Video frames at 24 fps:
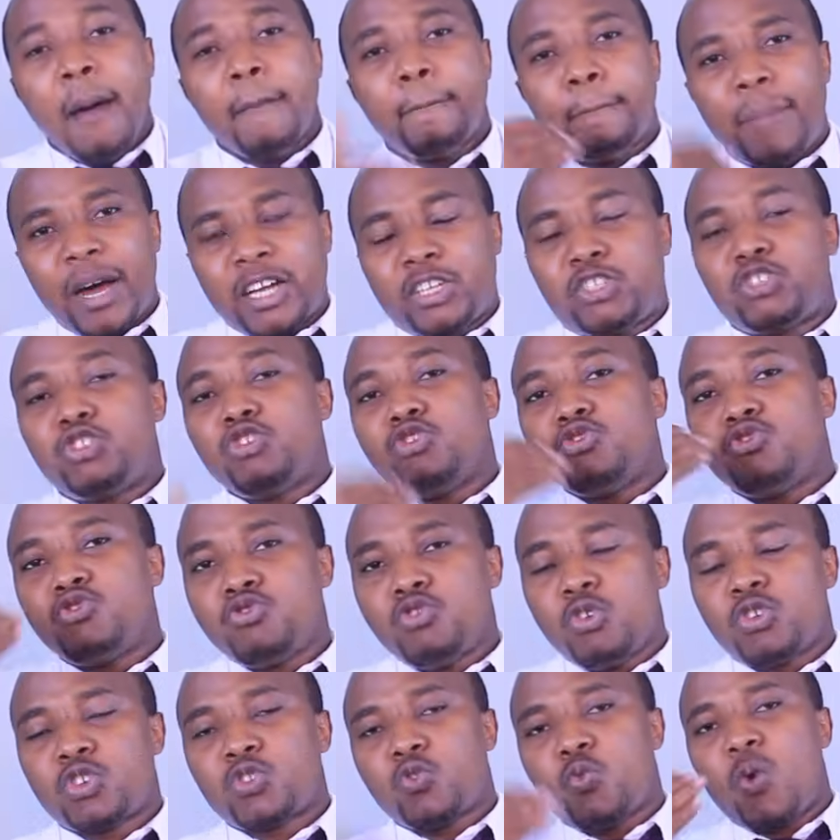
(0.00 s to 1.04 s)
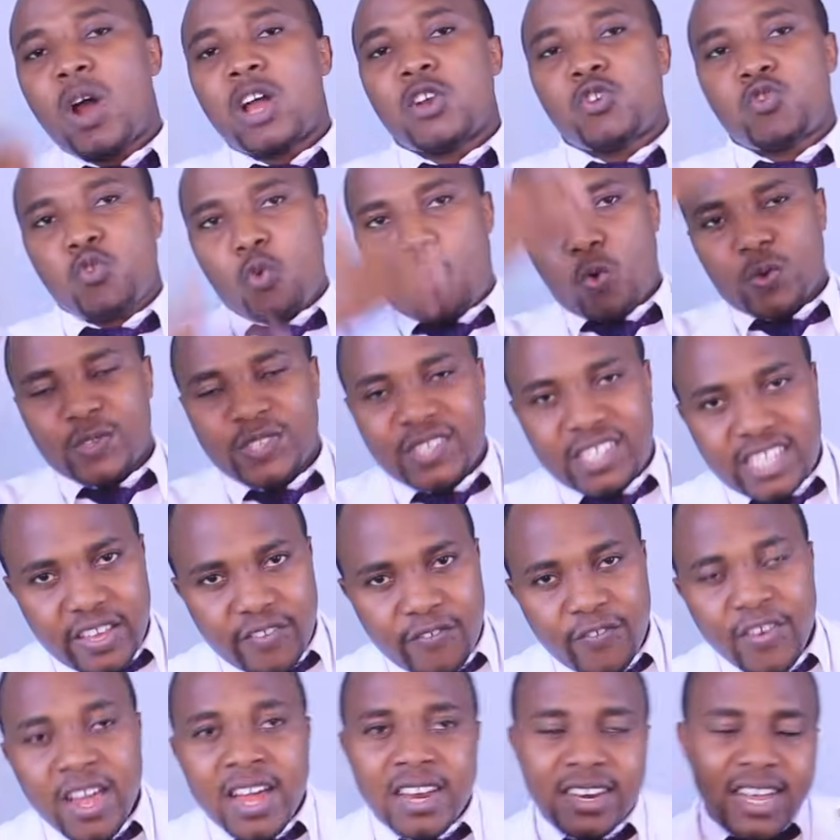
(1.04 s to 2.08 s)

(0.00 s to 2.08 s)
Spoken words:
but you do not want to conceive.